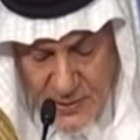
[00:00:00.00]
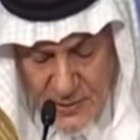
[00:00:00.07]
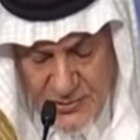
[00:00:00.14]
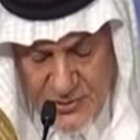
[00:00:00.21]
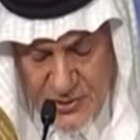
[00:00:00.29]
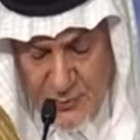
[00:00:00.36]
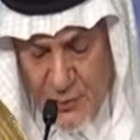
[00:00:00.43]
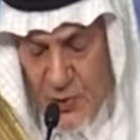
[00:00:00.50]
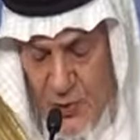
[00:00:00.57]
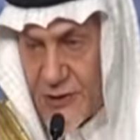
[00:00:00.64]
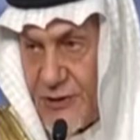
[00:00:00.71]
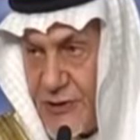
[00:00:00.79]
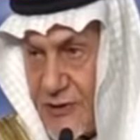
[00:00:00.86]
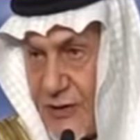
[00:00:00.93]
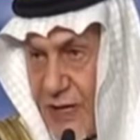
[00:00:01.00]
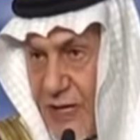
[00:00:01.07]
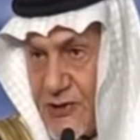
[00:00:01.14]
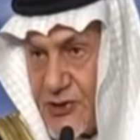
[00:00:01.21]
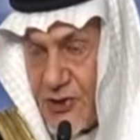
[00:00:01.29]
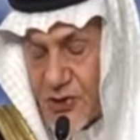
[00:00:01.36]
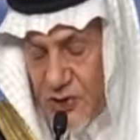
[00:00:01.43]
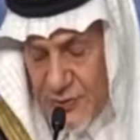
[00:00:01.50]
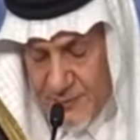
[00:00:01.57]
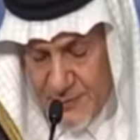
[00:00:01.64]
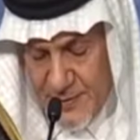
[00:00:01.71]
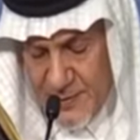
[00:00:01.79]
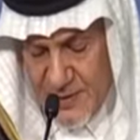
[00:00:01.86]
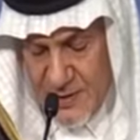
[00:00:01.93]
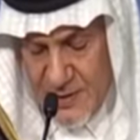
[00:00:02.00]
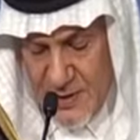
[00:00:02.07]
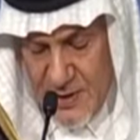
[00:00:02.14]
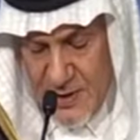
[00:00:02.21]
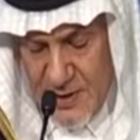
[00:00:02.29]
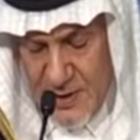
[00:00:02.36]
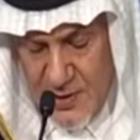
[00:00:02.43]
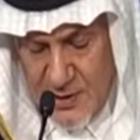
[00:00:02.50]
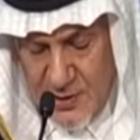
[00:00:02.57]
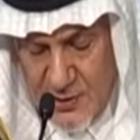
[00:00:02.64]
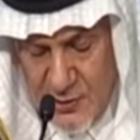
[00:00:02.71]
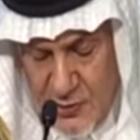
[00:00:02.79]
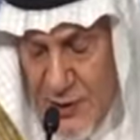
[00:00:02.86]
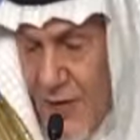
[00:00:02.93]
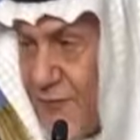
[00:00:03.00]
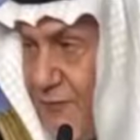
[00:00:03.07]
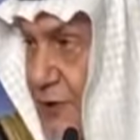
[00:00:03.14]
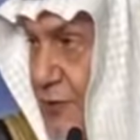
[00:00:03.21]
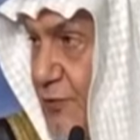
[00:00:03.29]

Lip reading: This important relationship, though never